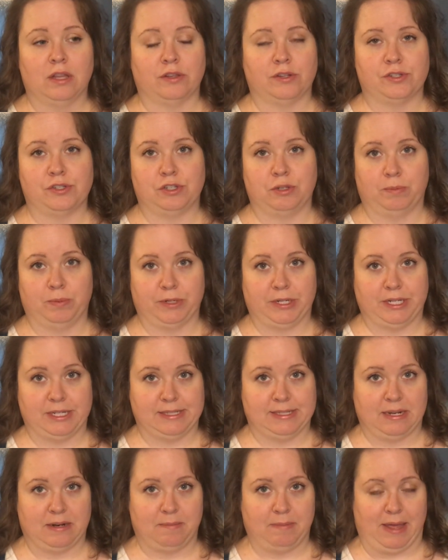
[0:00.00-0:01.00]
Super
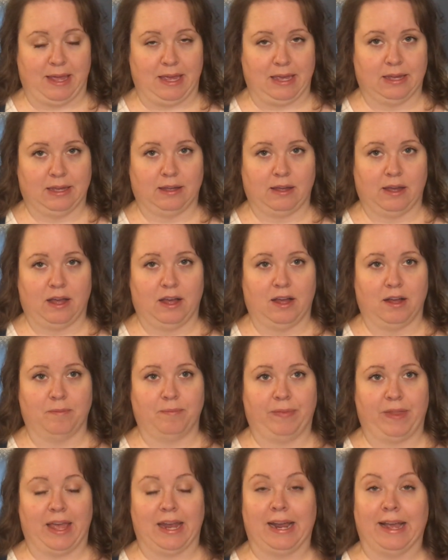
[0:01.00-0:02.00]
easy to make.
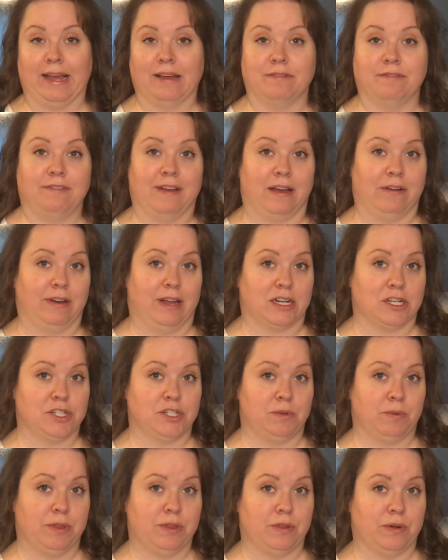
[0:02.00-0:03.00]
And I have found
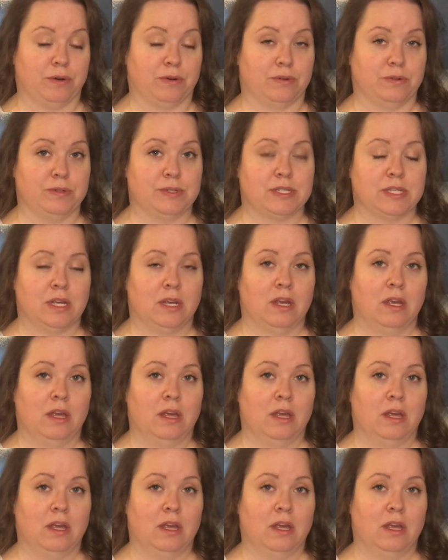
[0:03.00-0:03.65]
actually with those